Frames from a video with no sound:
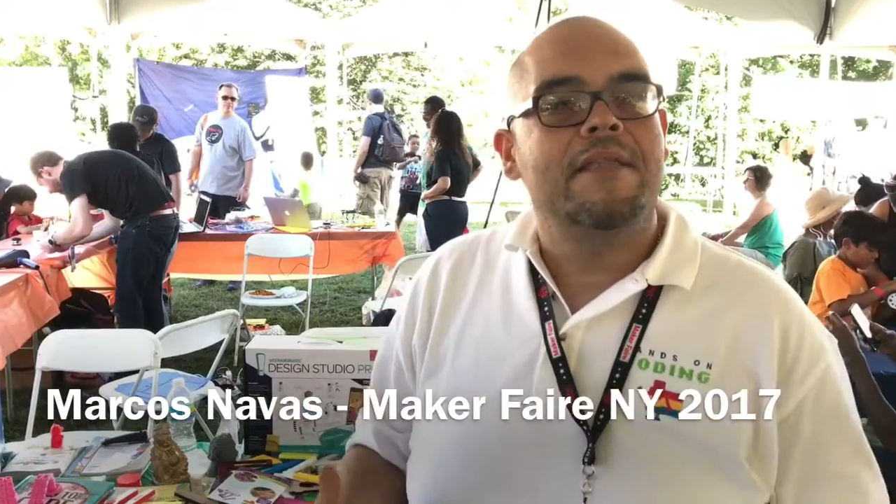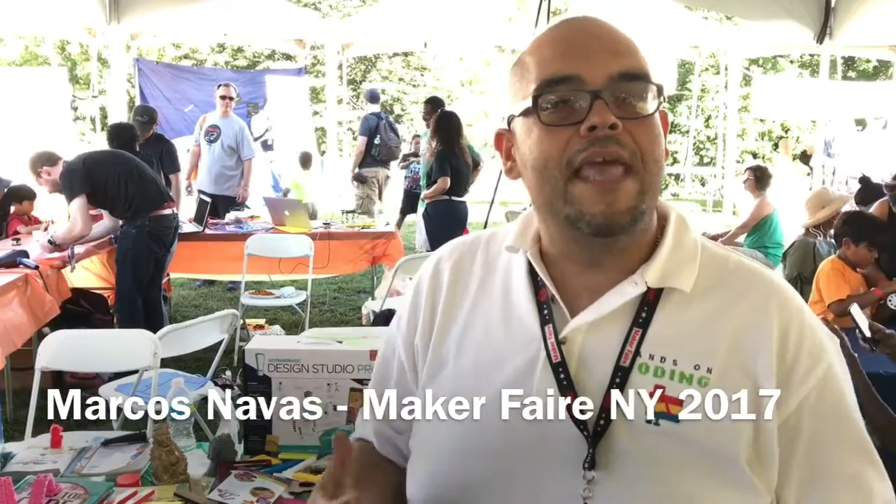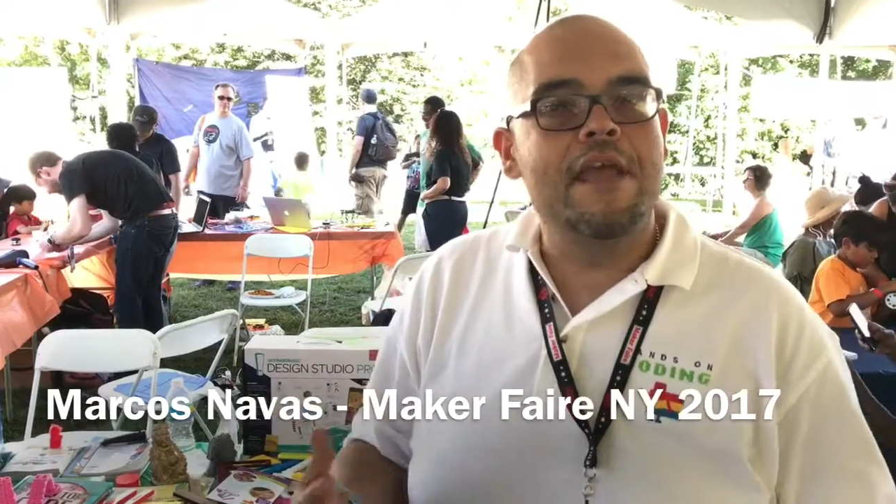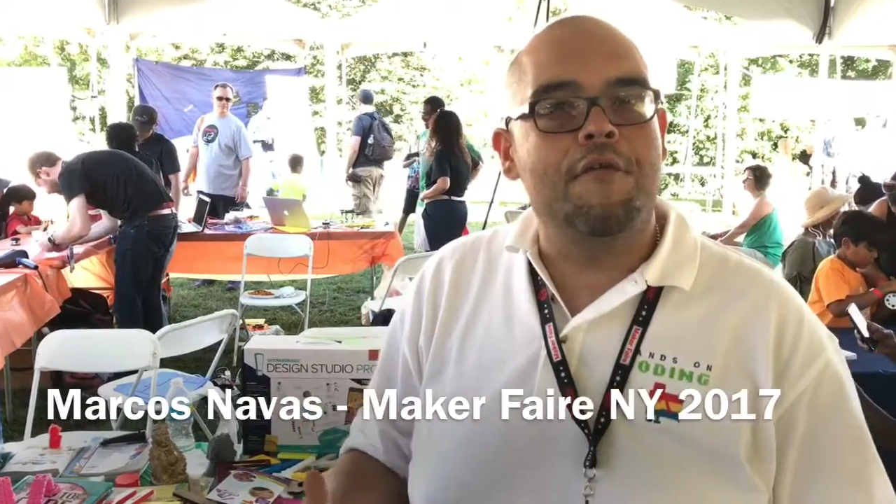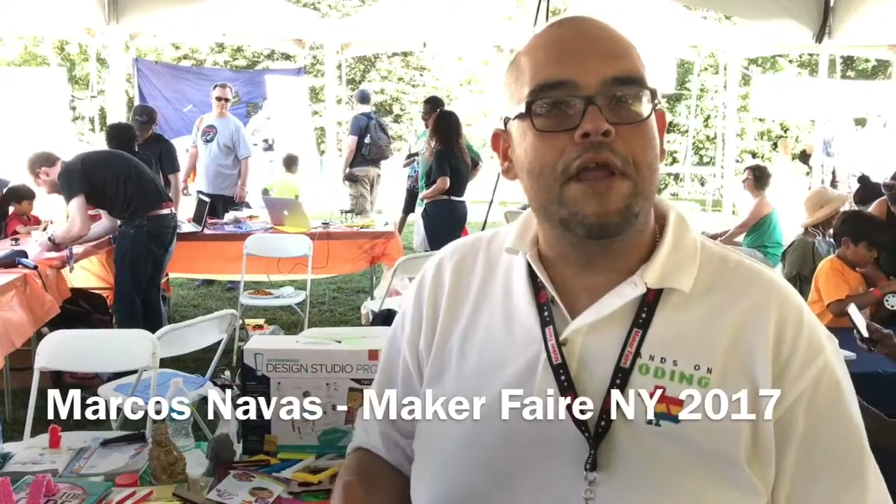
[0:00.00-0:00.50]

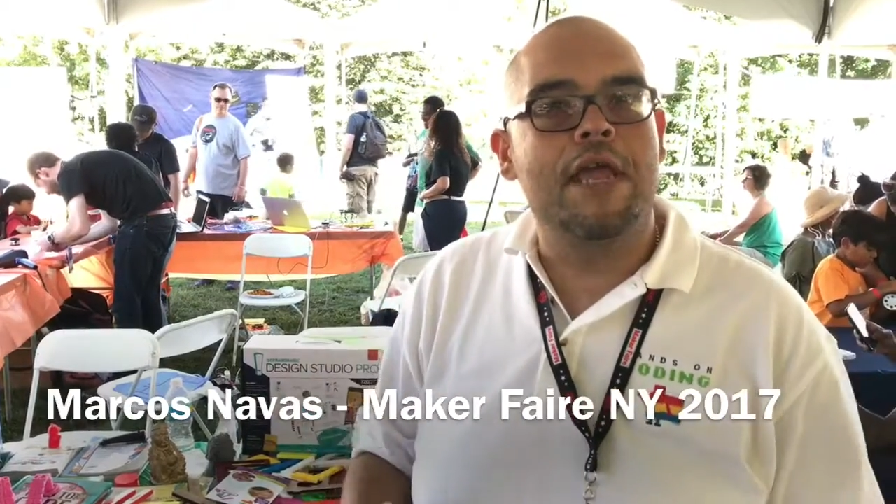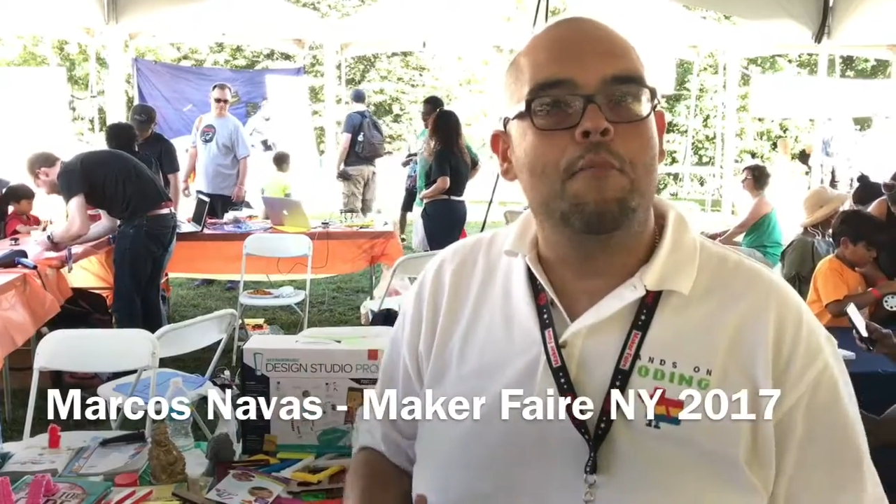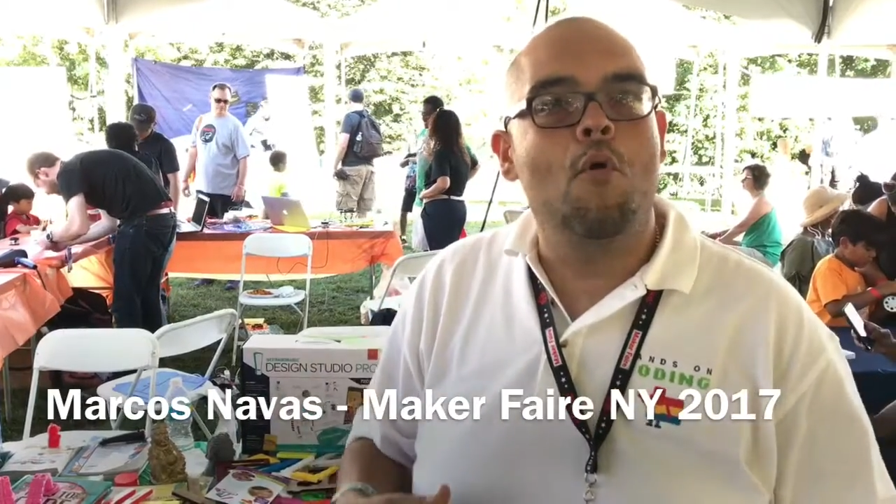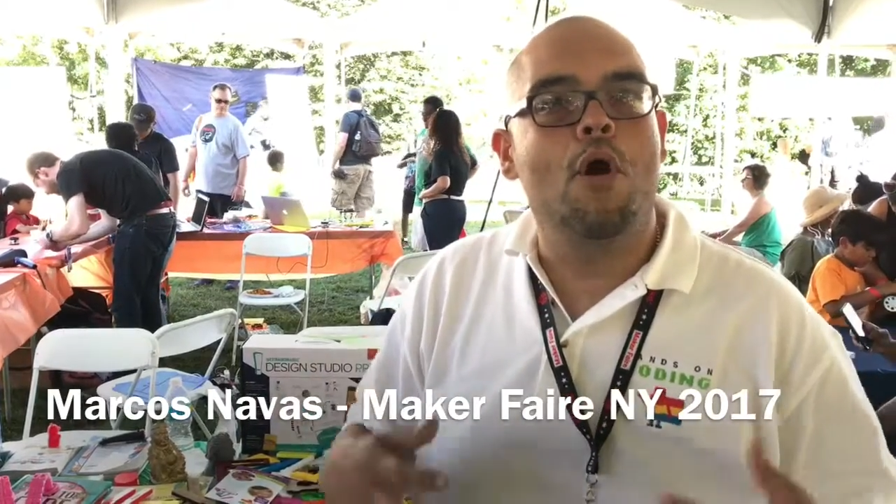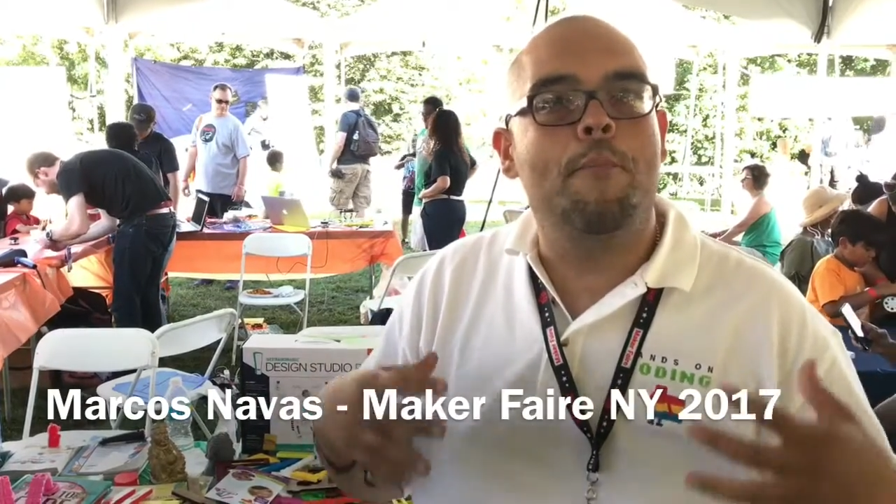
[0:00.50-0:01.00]
tinkering
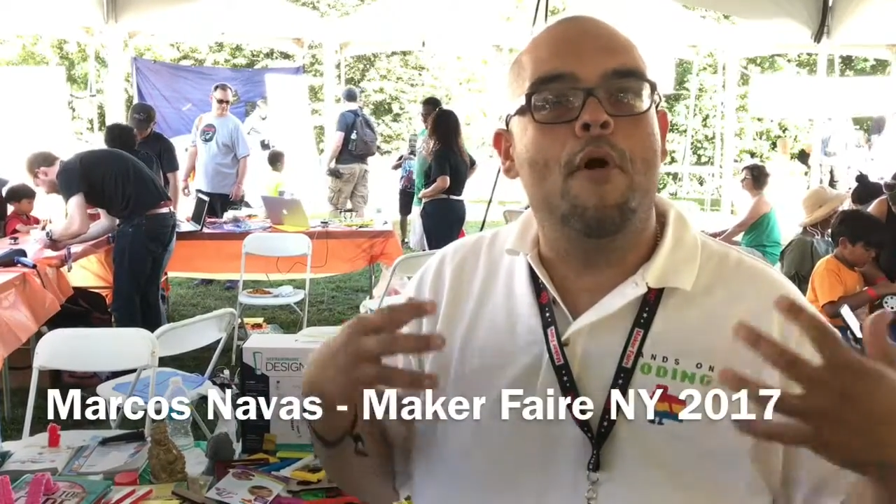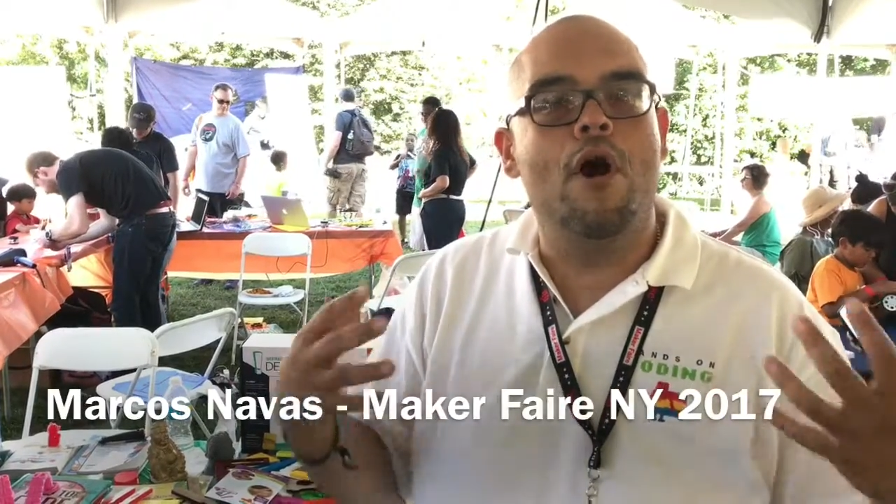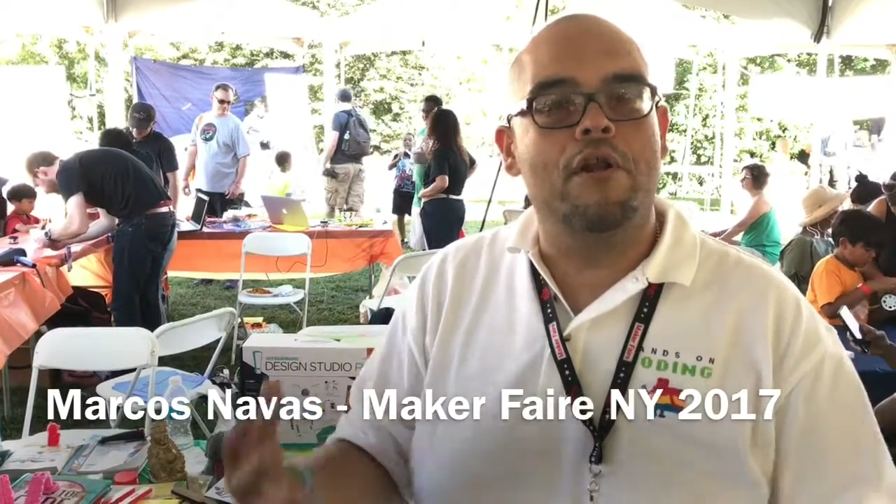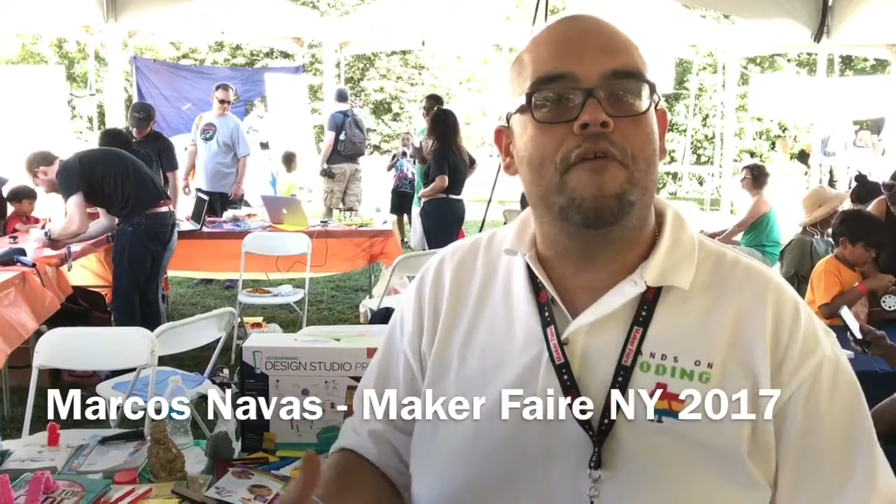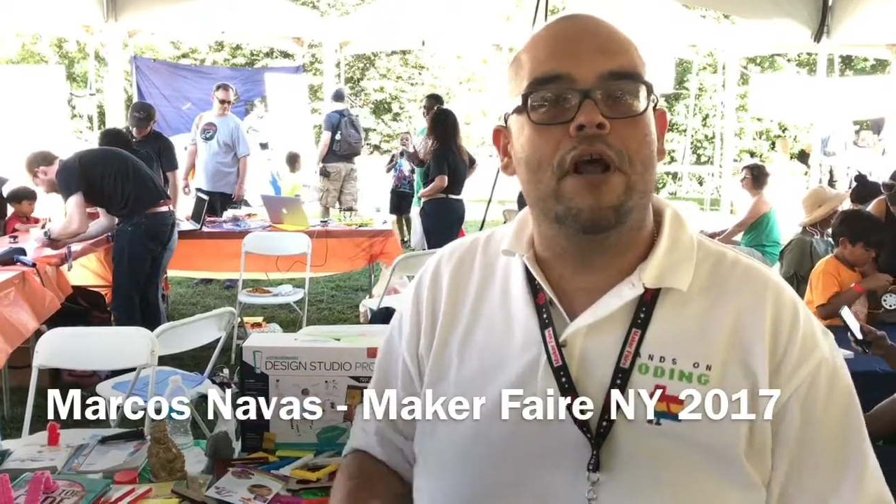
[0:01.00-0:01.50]
more
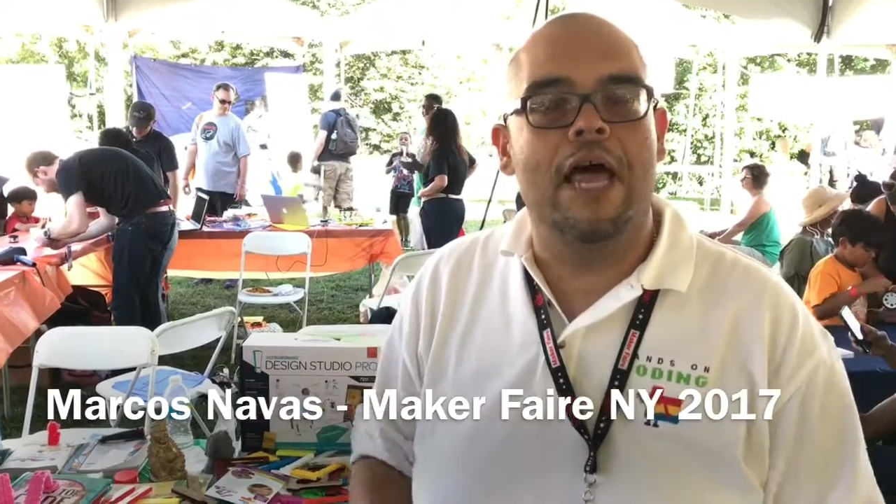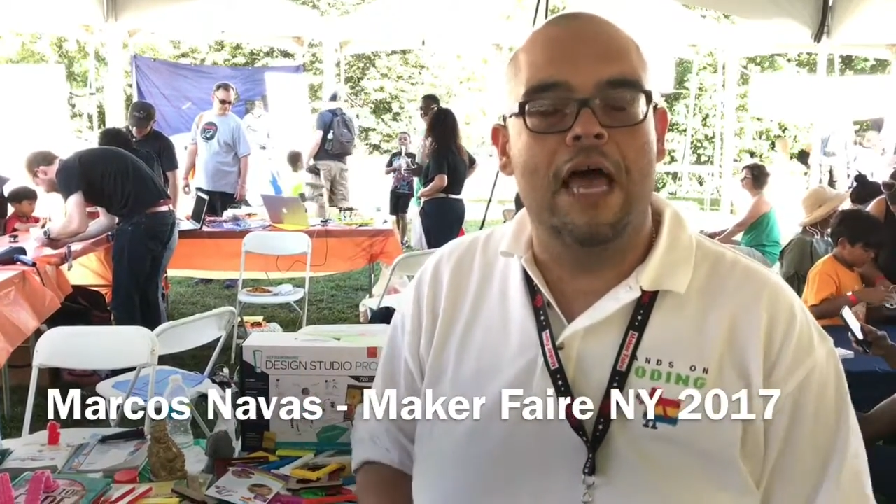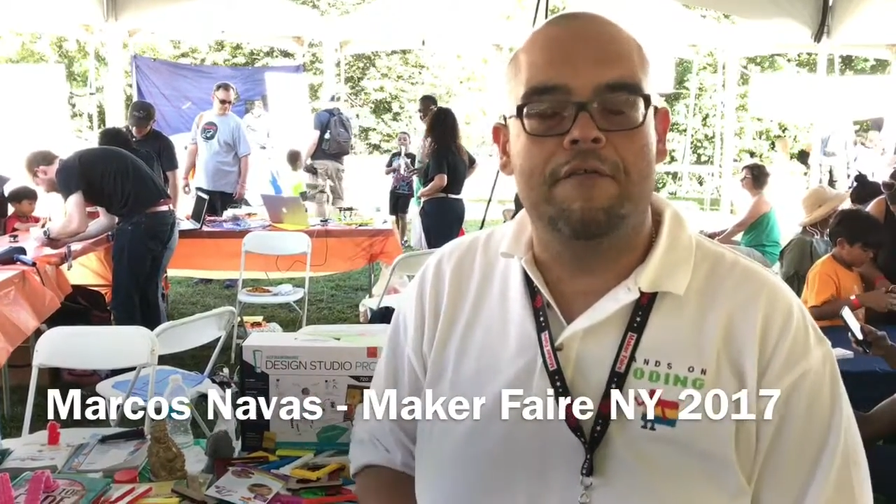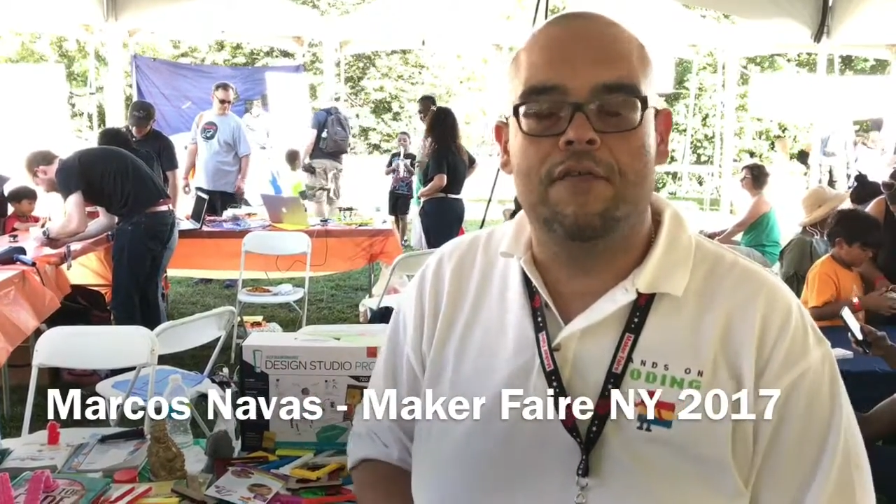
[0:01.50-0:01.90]
part of our lives.